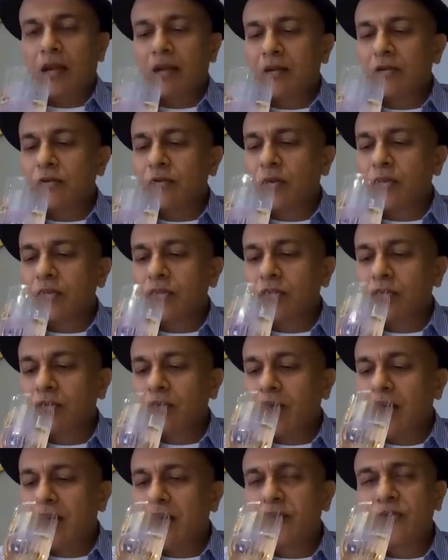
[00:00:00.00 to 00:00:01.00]
And this
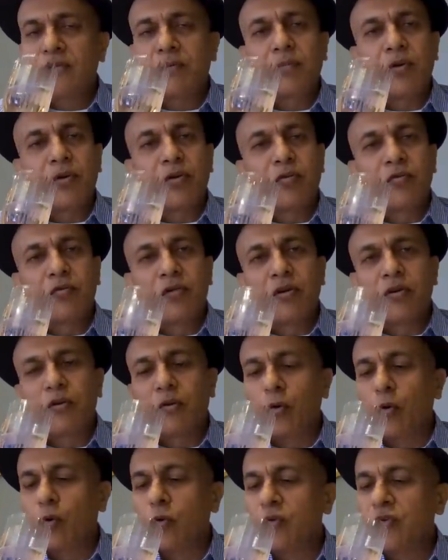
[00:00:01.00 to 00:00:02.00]
also has a bit of a
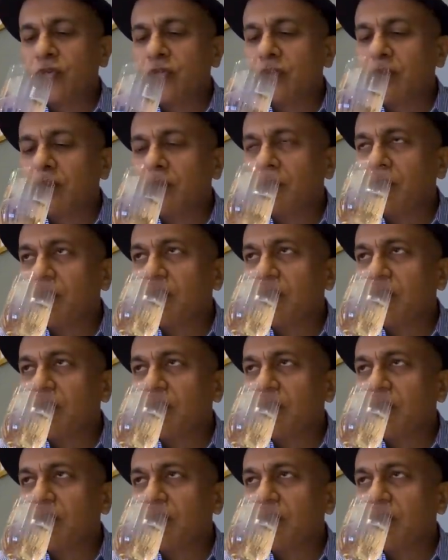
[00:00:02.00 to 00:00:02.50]
rose